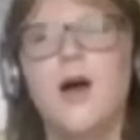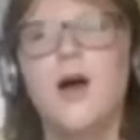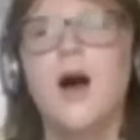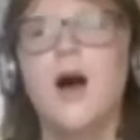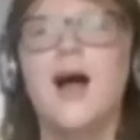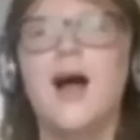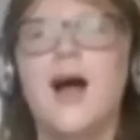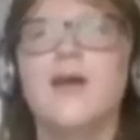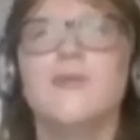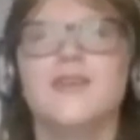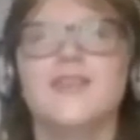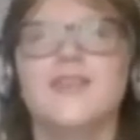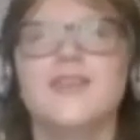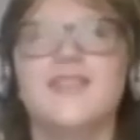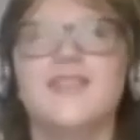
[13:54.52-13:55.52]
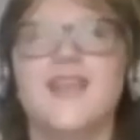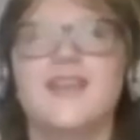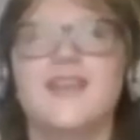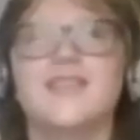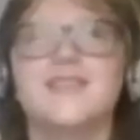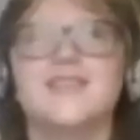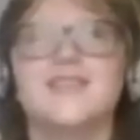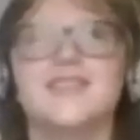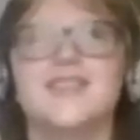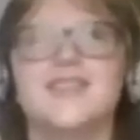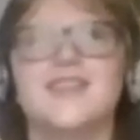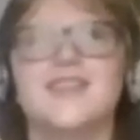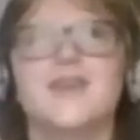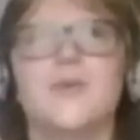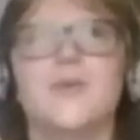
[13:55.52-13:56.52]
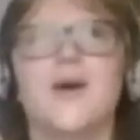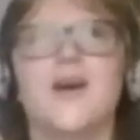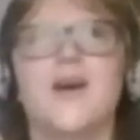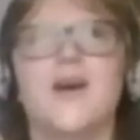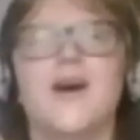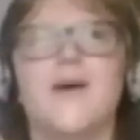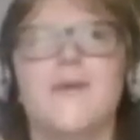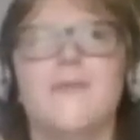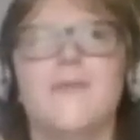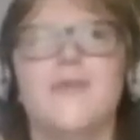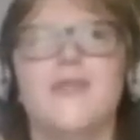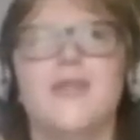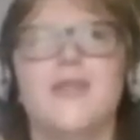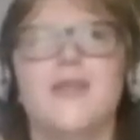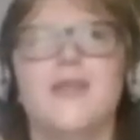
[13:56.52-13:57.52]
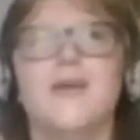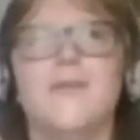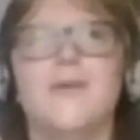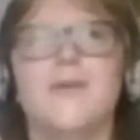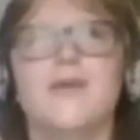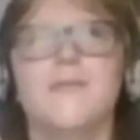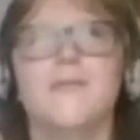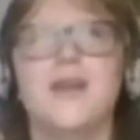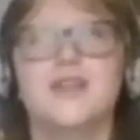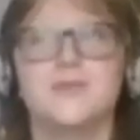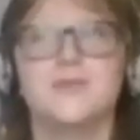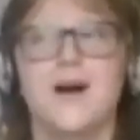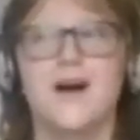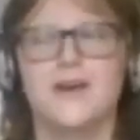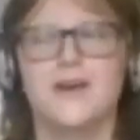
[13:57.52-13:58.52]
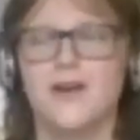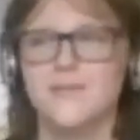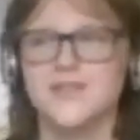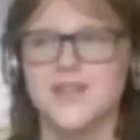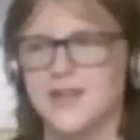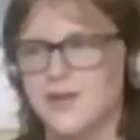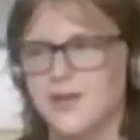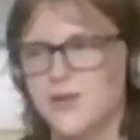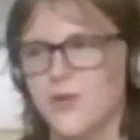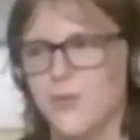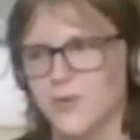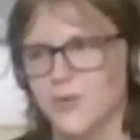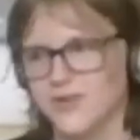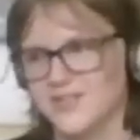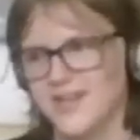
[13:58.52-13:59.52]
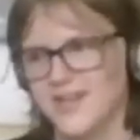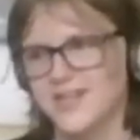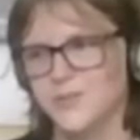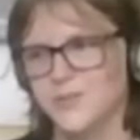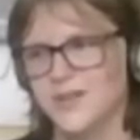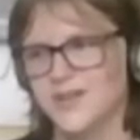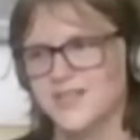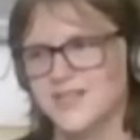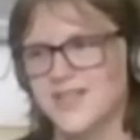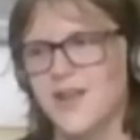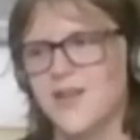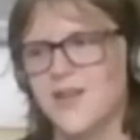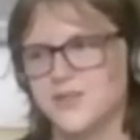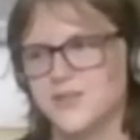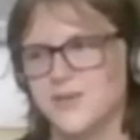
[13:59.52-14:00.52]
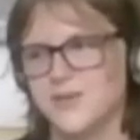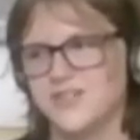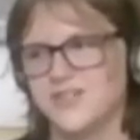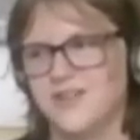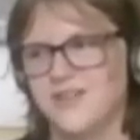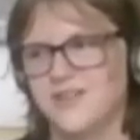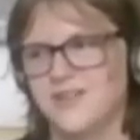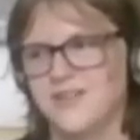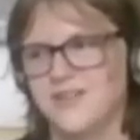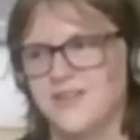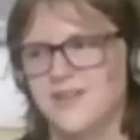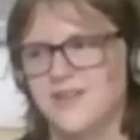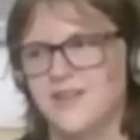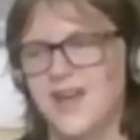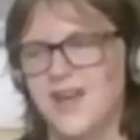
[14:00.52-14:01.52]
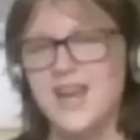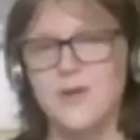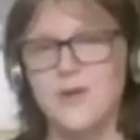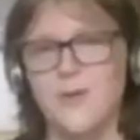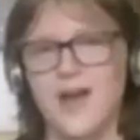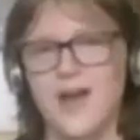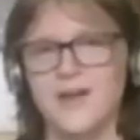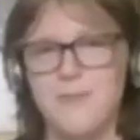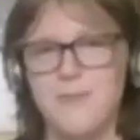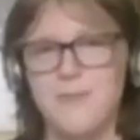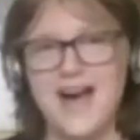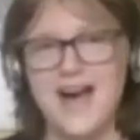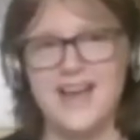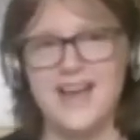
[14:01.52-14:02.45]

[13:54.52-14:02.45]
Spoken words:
I really like the scene where Major Monogram's like, "You're the worst agent we could have sent on this mission. Anyway, bye!"